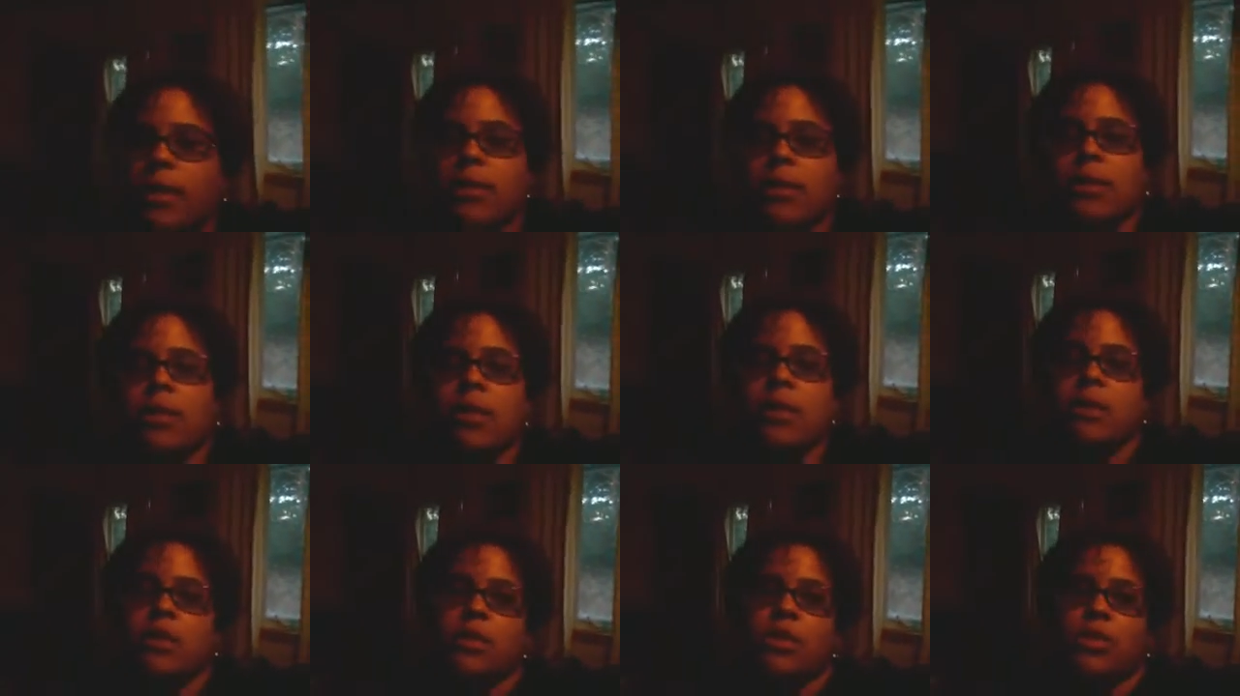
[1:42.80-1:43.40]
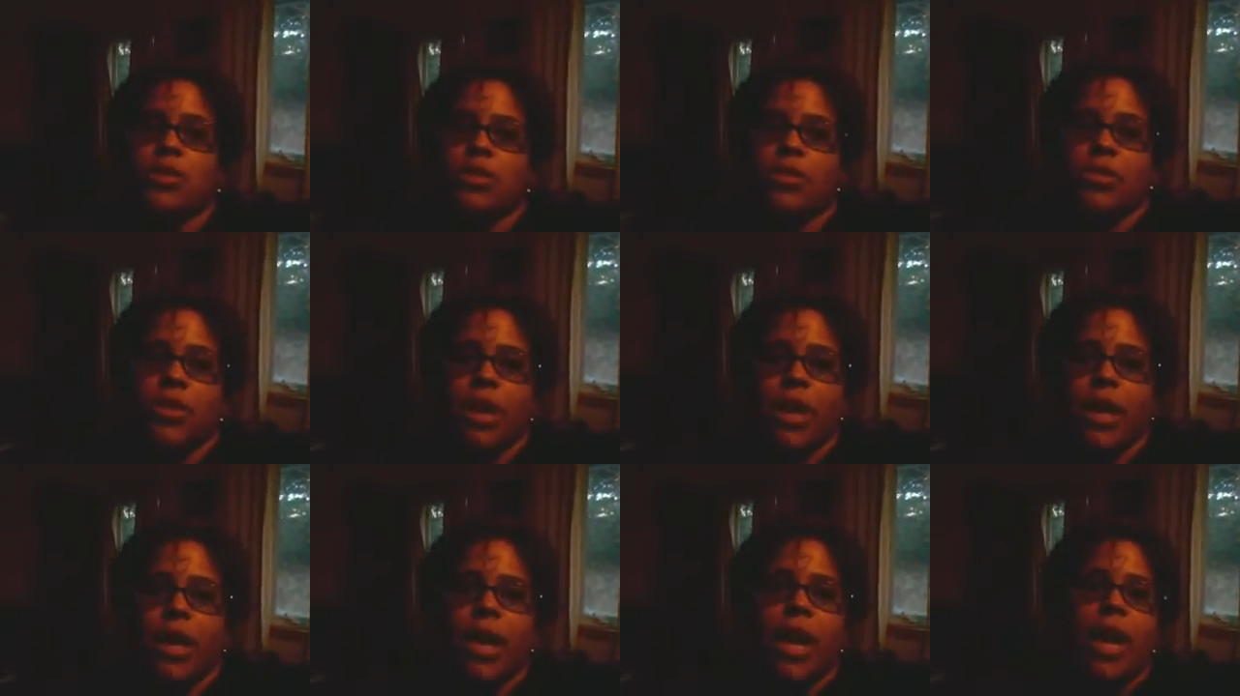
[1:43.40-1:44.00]
getting season
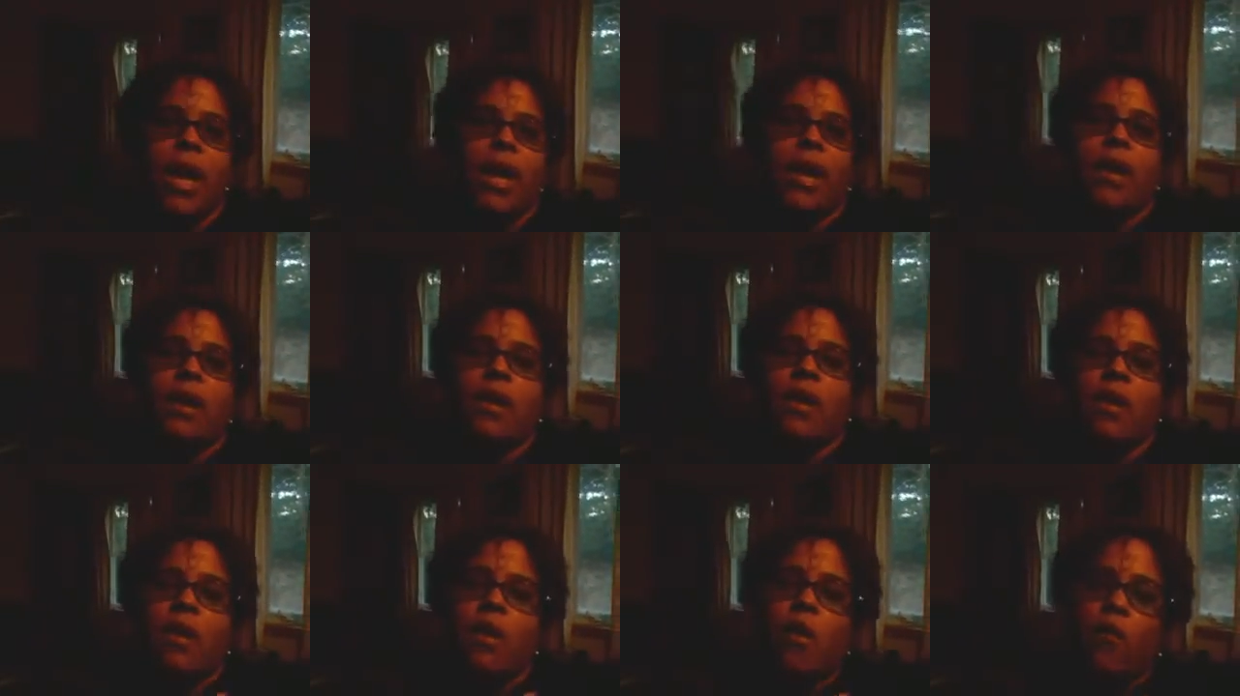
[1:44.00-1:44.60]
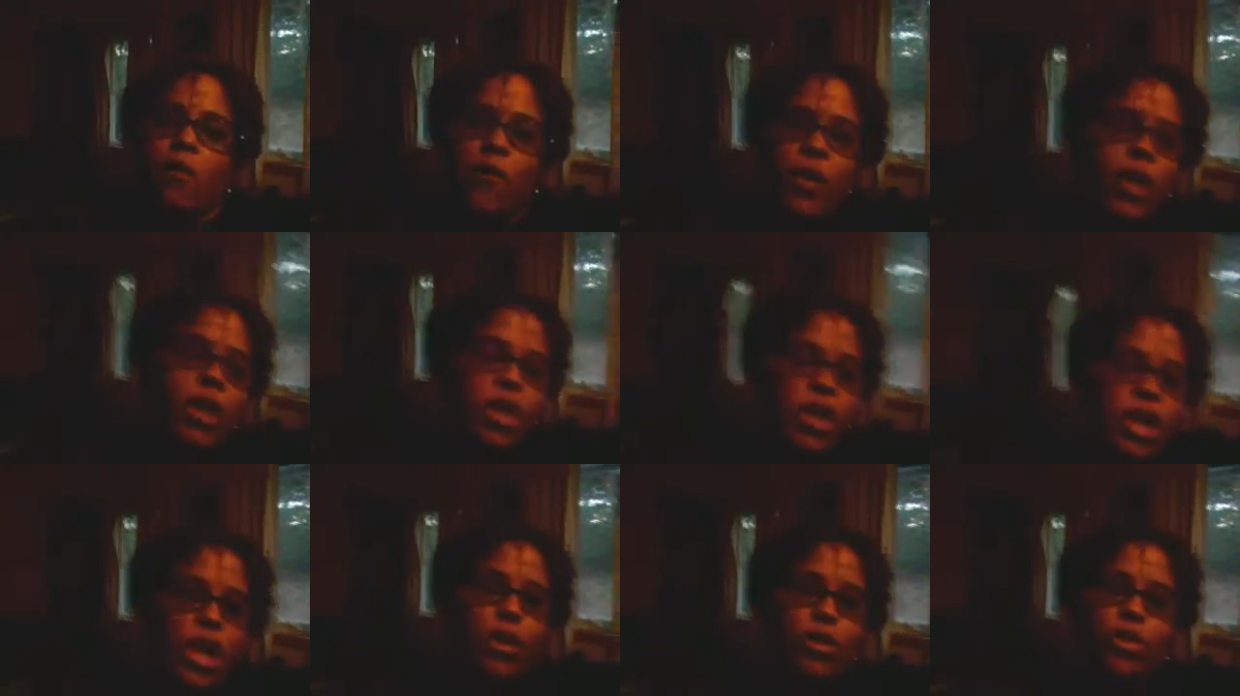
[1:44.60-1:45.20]
three and
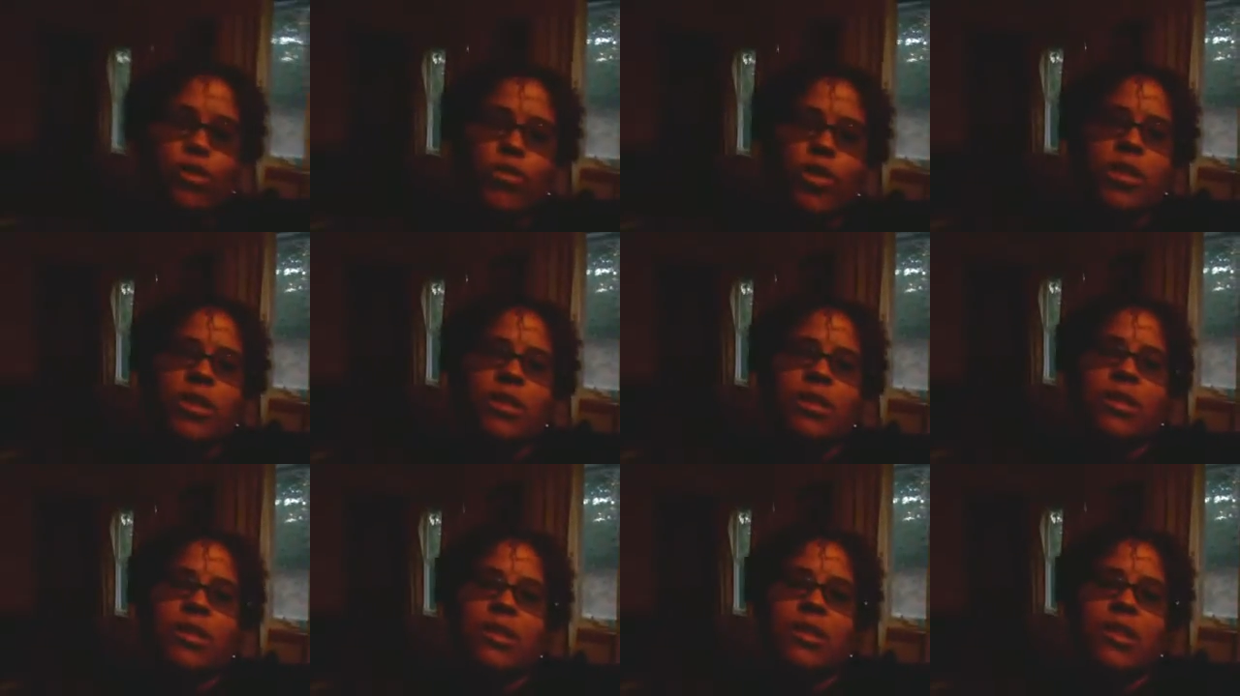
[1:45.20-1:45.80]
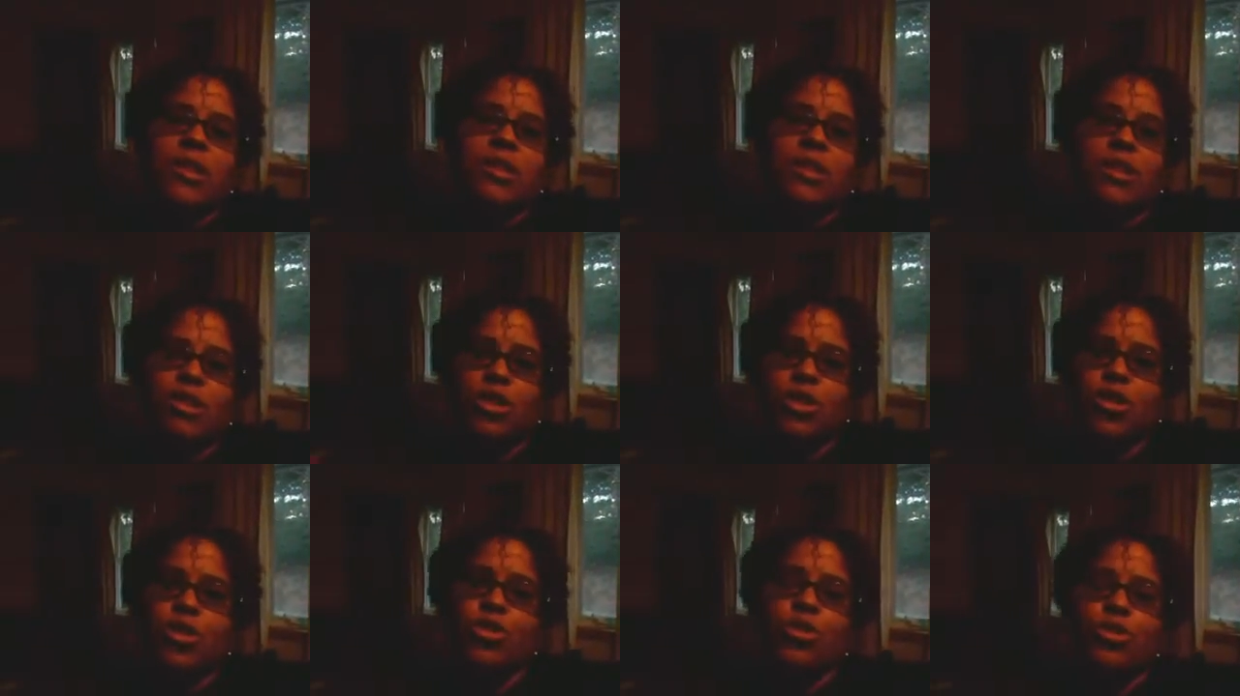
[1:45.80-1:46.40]
finish out the rest of
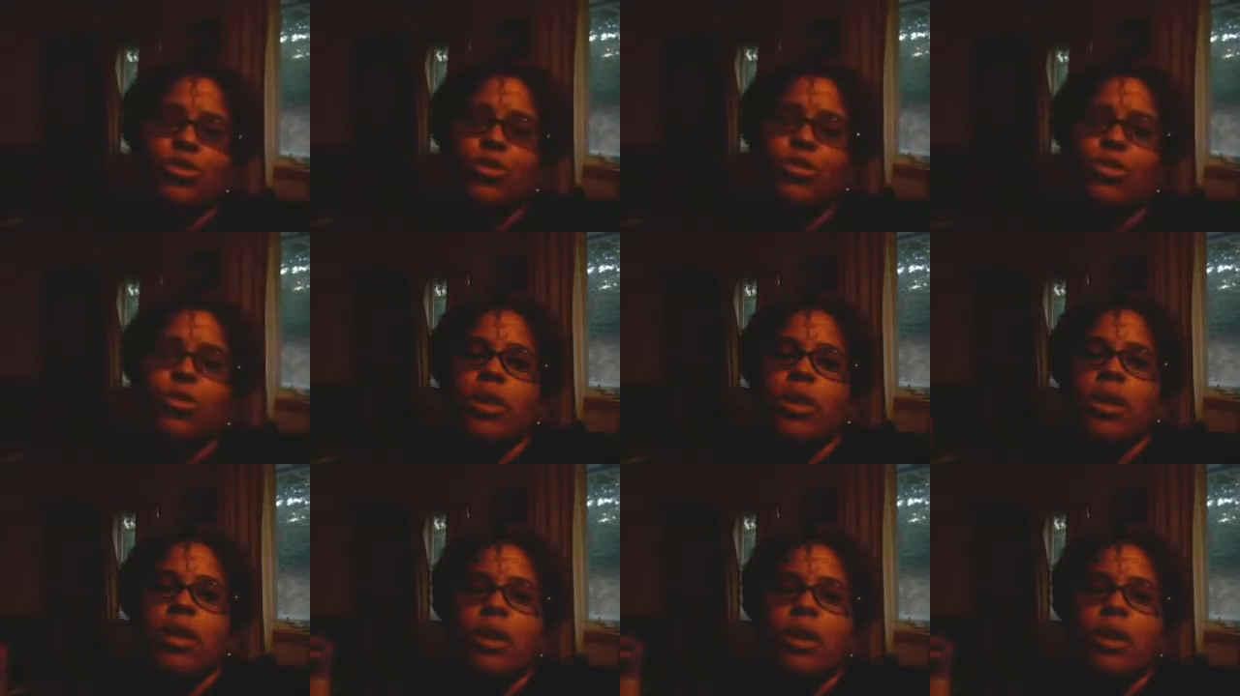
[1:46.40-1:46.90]
season two